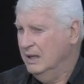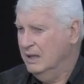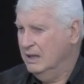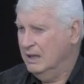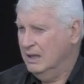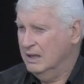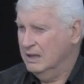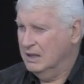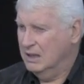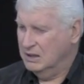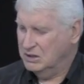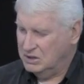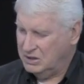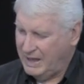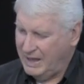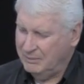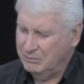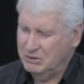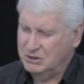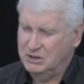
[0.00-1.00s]
uh,
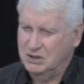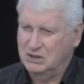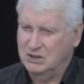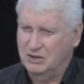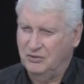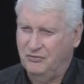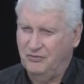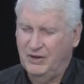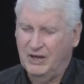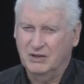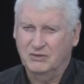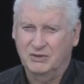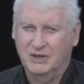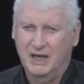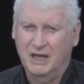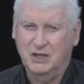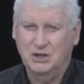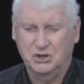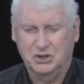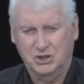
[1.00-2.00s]
establishes the
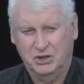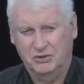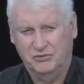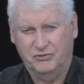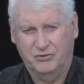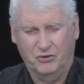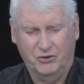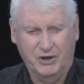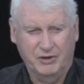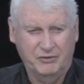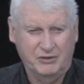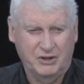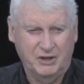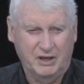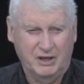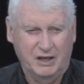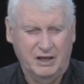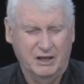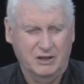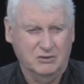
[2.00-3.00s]
foundation for
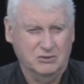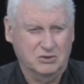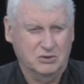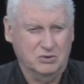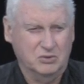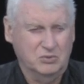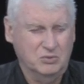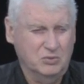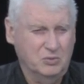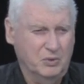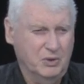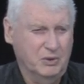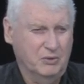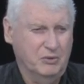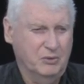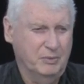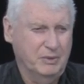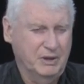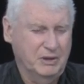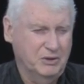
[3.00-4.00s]
everything else we
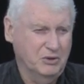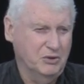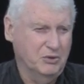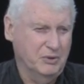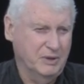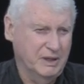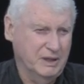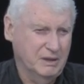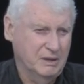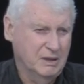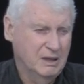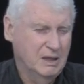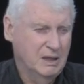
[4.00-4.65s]
will be doing.